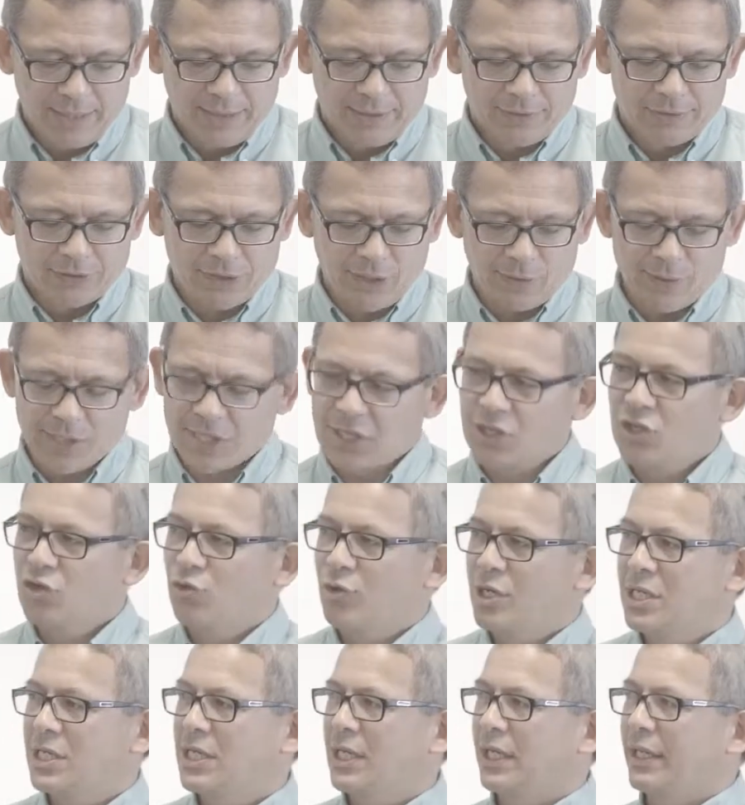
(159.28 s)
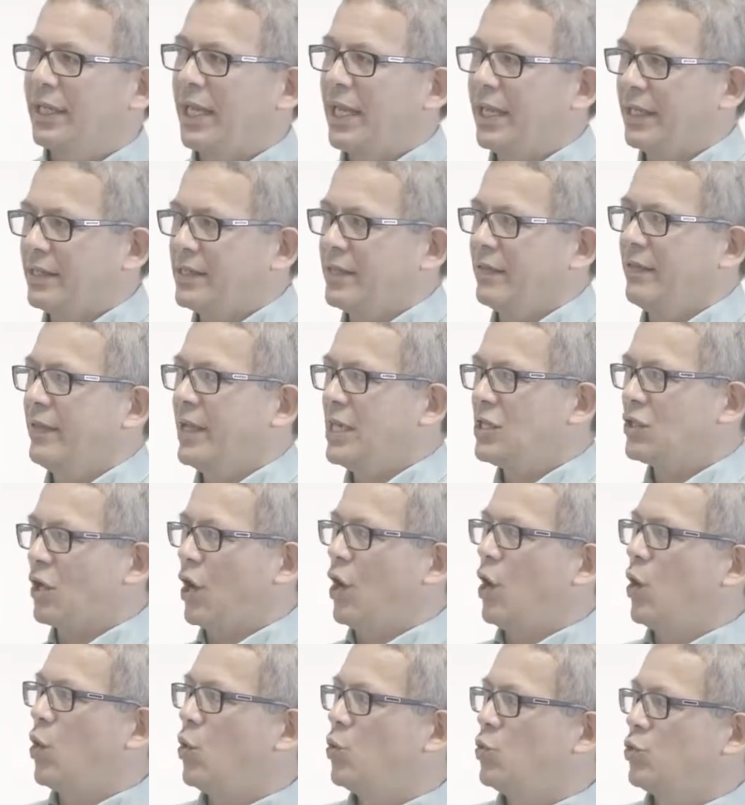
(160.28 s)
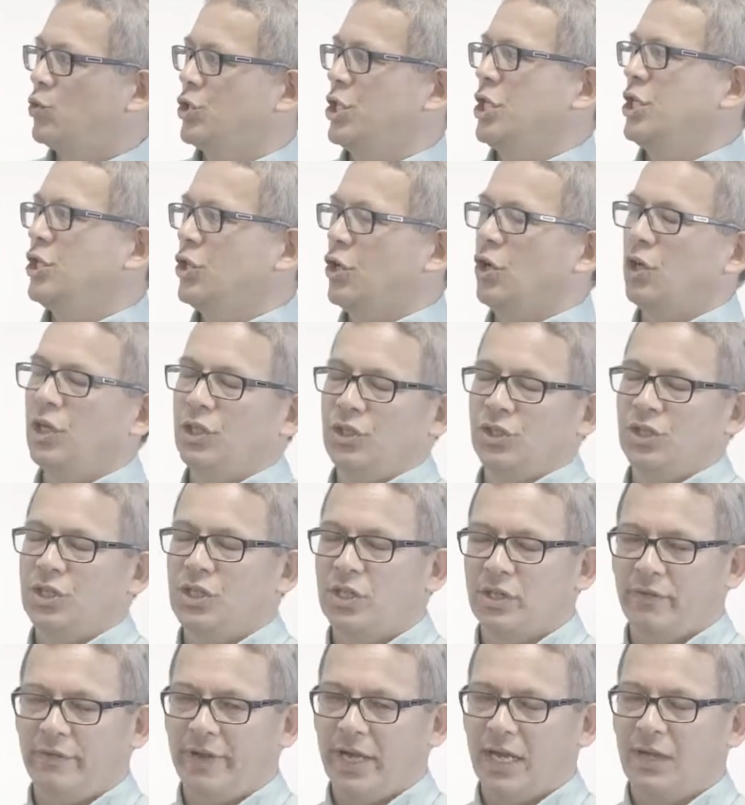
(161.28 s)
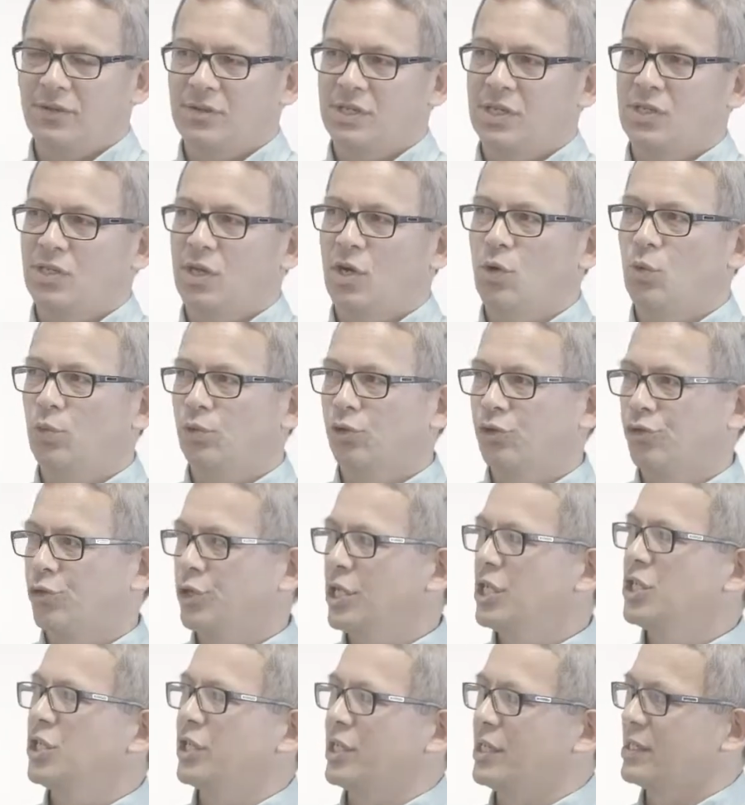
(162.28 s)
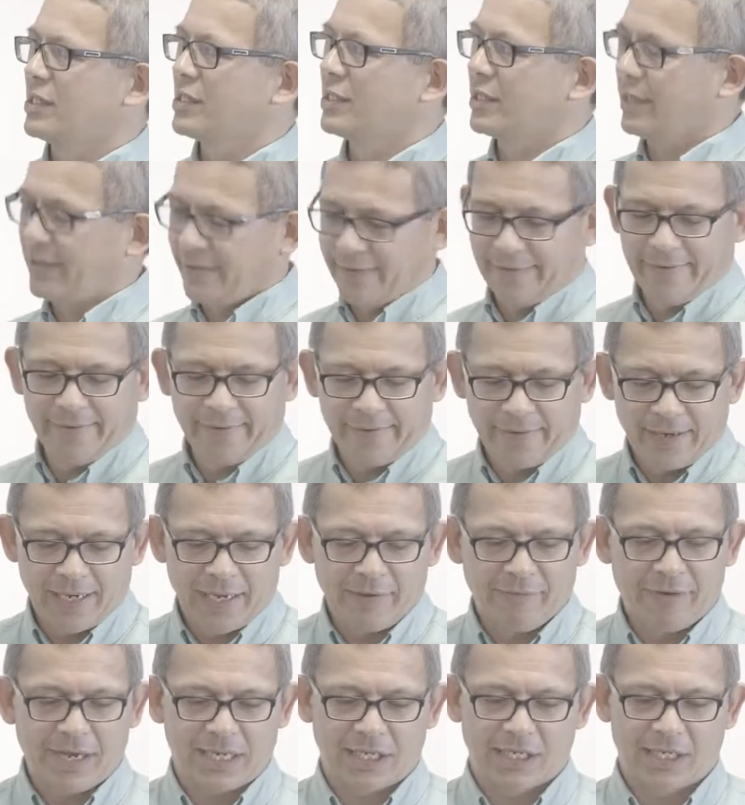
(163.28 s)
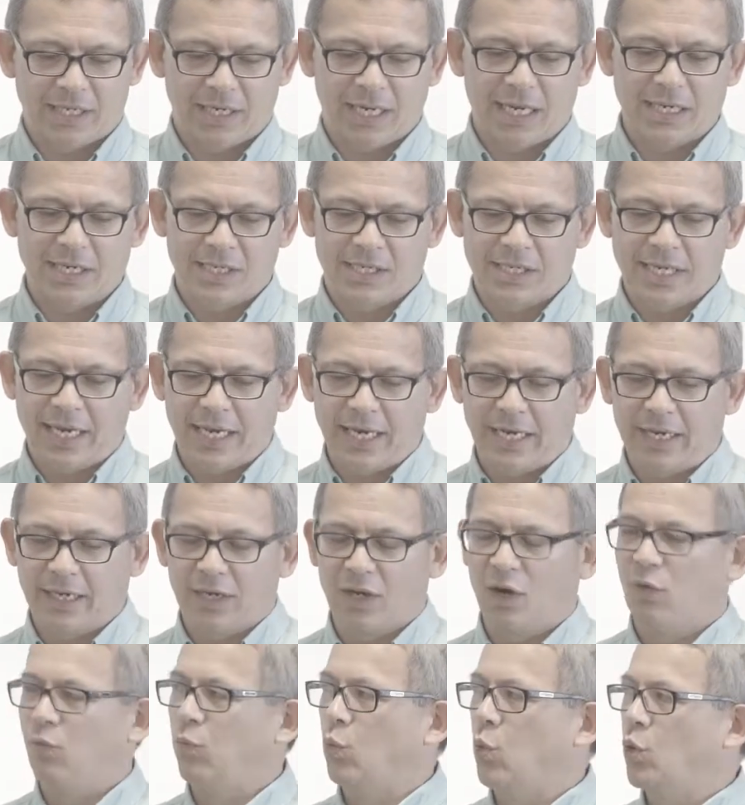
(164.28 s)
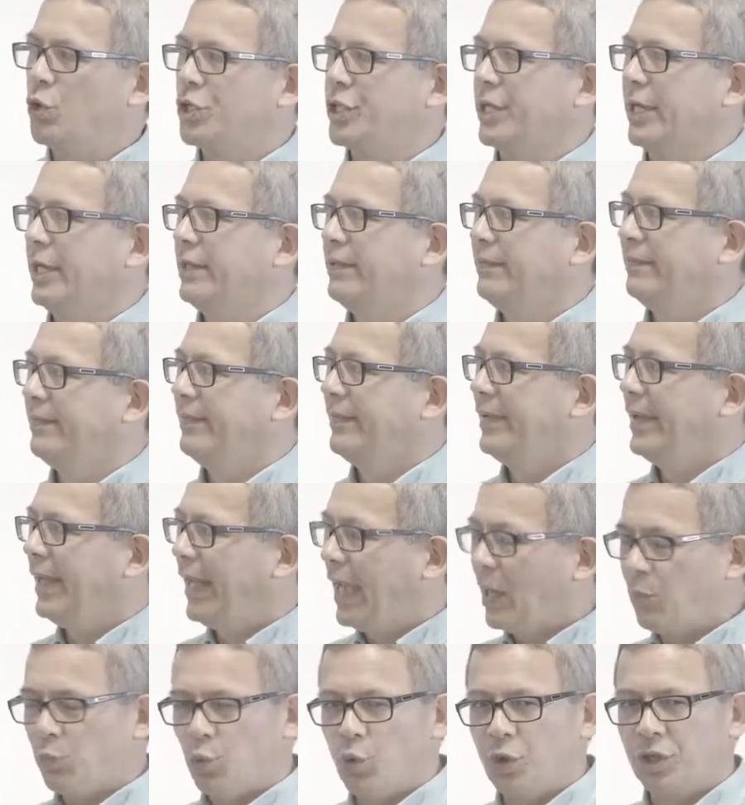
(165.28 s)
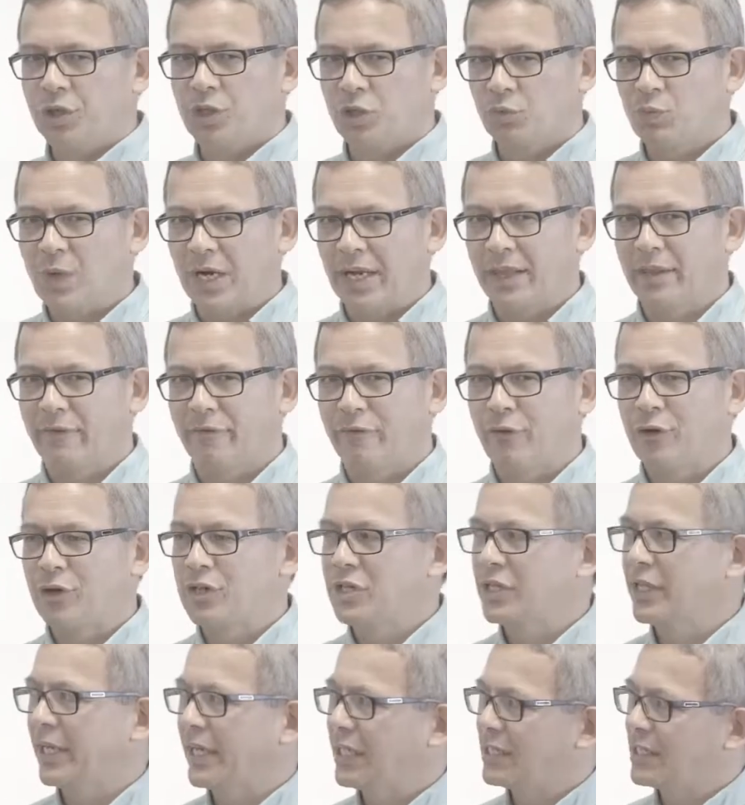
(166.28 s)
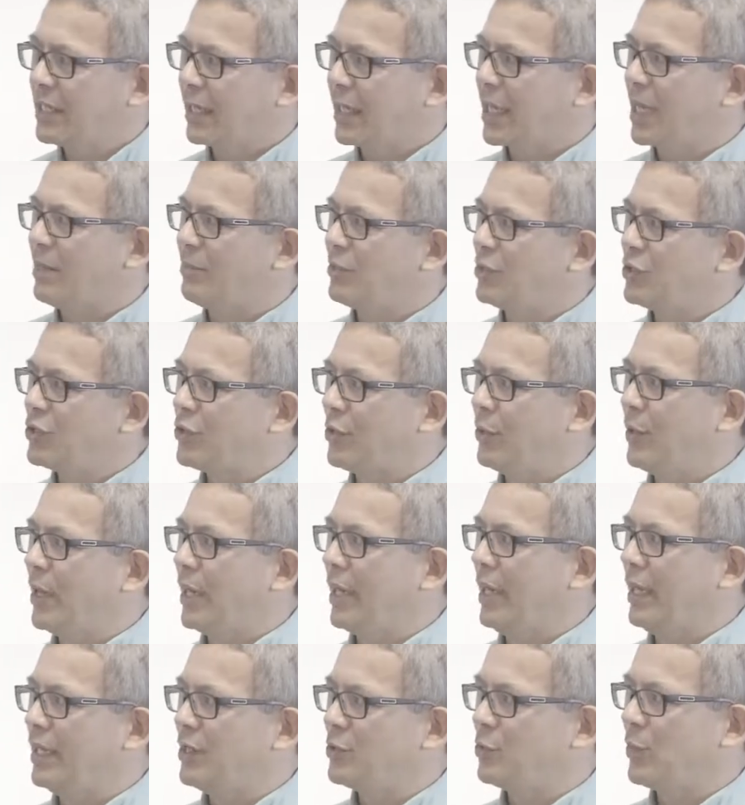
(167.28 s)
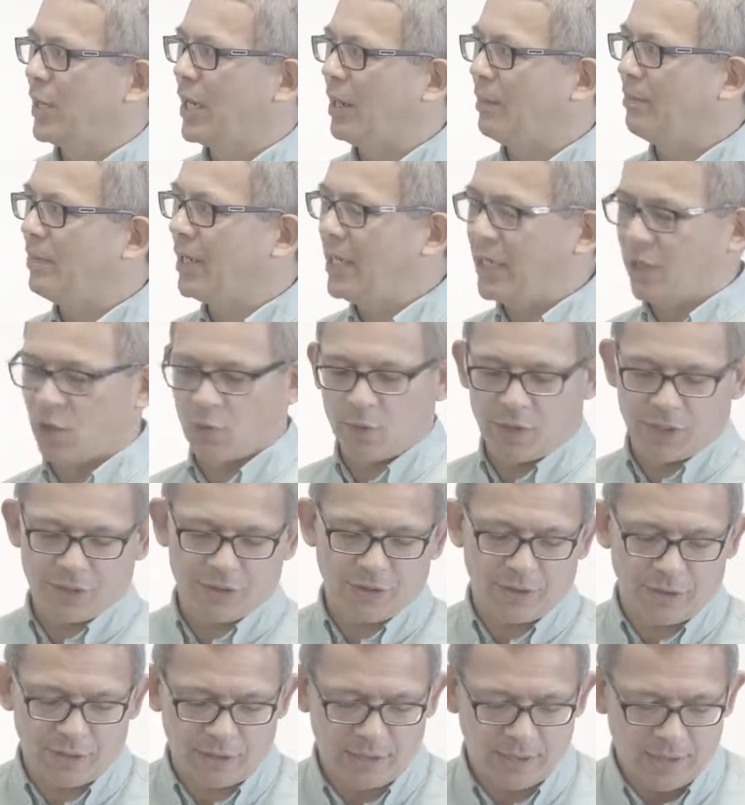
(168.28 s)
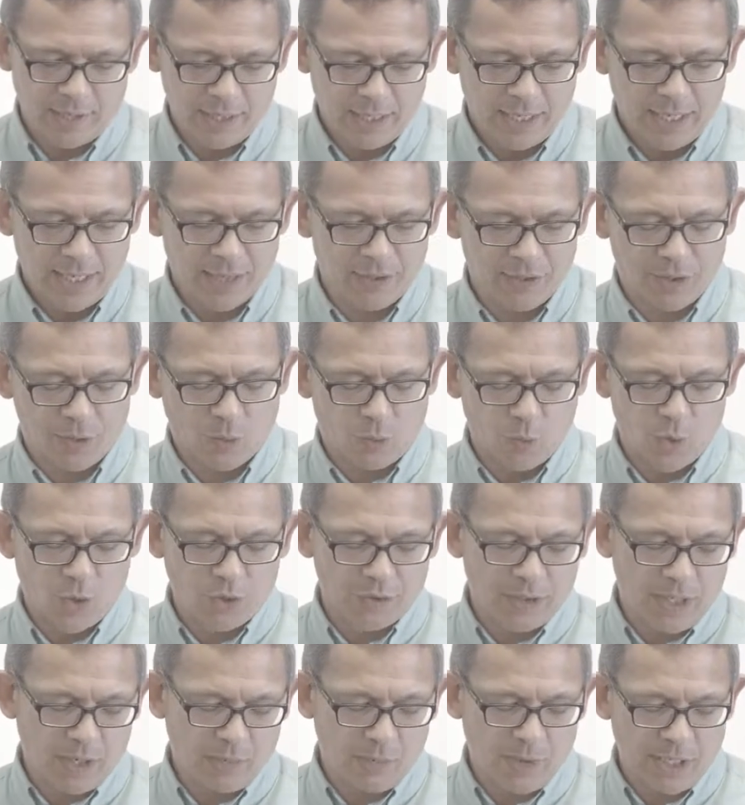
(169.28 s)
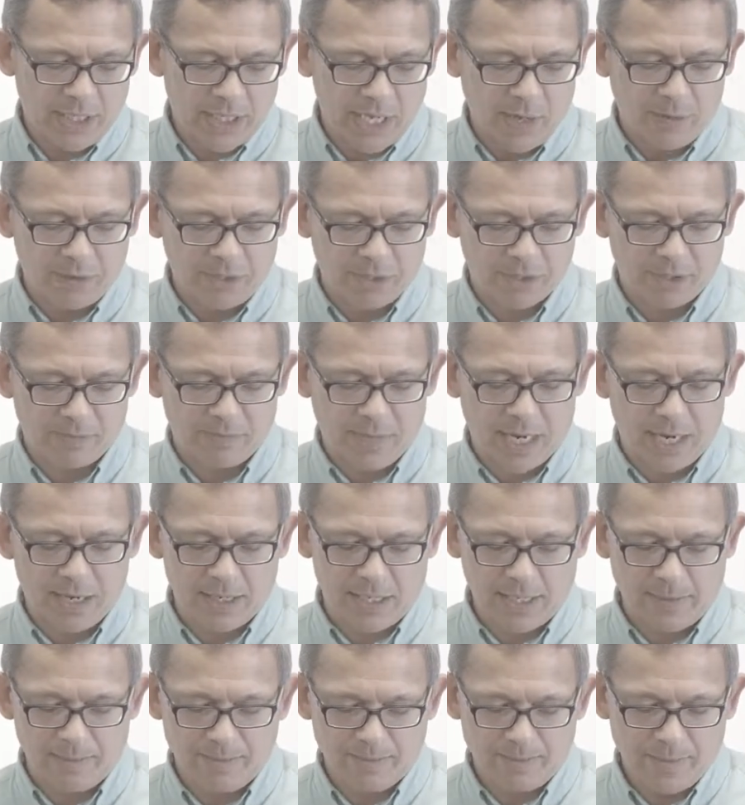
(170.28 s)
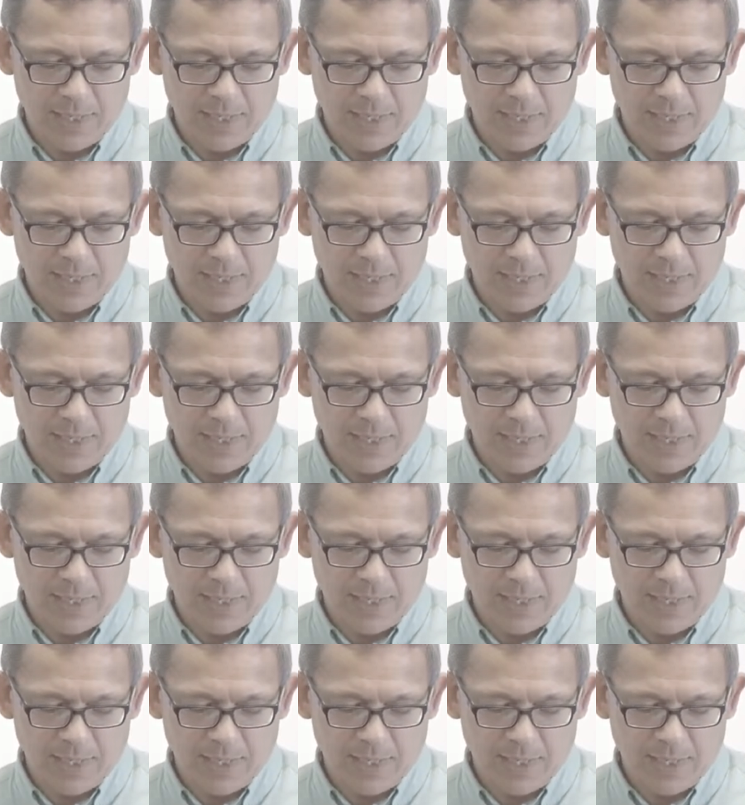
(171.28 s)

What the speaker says: So it's interesting that these old genealogies of ours, these old traditions, give us an understanding of water. And water is one of the first things that come into our being, or into the world that we know it as Māori.